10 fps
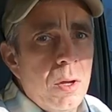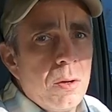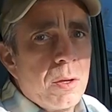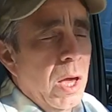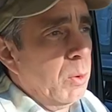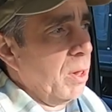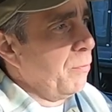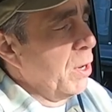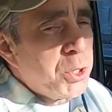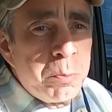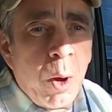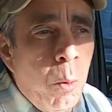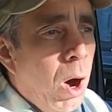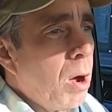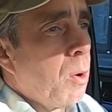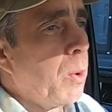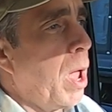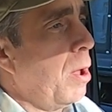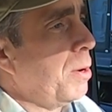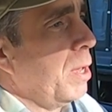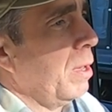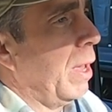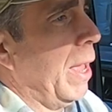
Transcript: of here. Okay, well, I finished my walk around